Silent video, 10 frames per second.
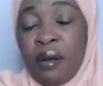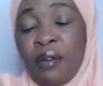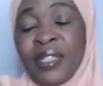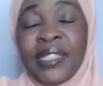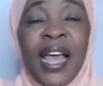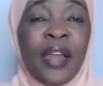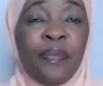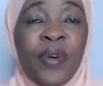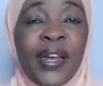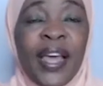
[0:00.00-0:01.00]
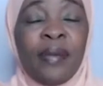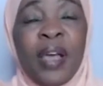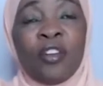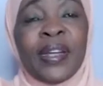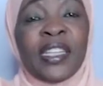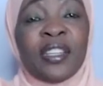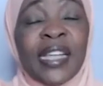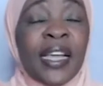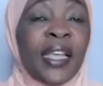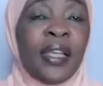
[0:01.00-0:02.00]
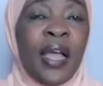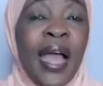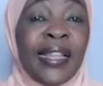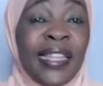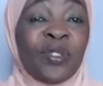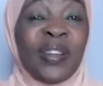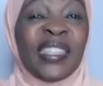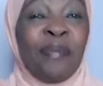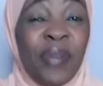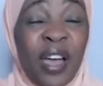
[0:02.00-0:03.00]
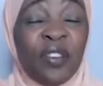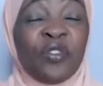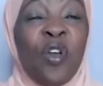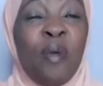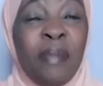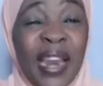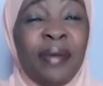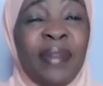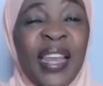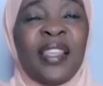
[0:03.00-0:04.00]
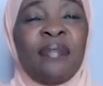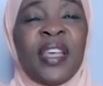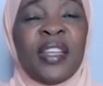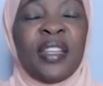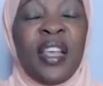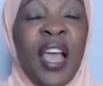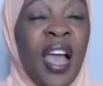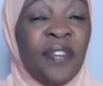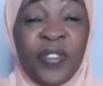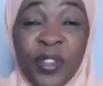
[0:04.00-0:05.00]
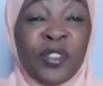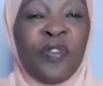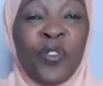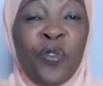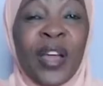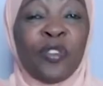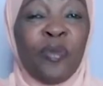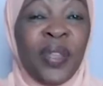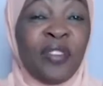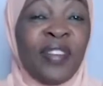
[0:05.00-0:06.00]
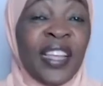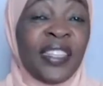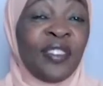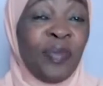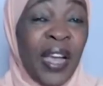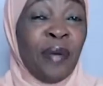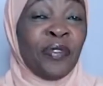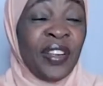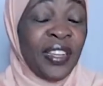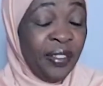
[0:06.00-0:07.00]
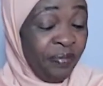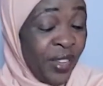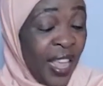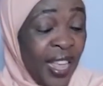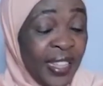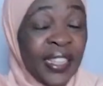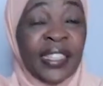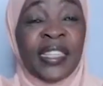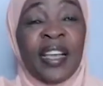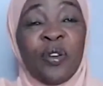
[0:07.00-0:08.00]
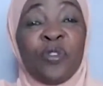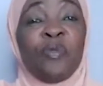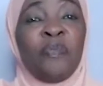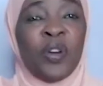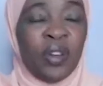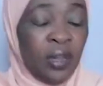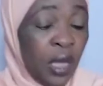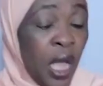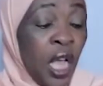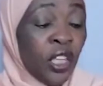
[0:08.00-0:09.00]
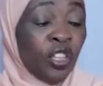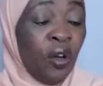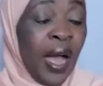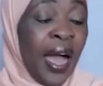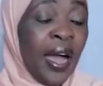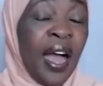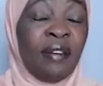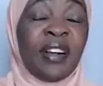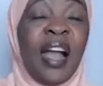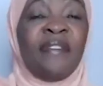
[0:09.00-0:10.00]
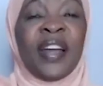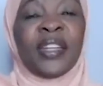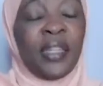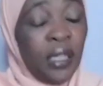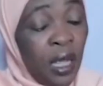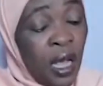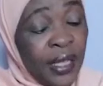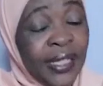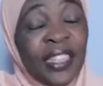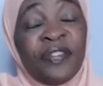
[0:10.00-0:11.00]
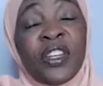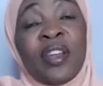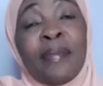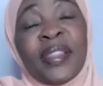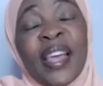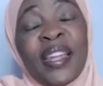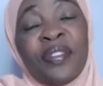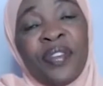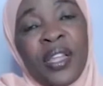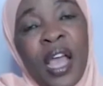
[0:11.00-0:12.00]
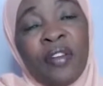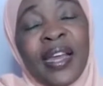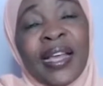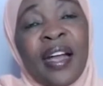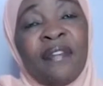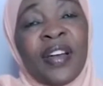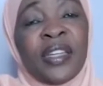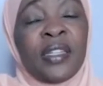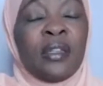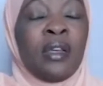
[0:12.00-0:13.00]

Rich Dad, Poor Dad by Robert Kiyosaki. And this one is about money management. And for those of you who want to be rich, become rich, this is a good book. So I've covered, this is video number 33. I already covered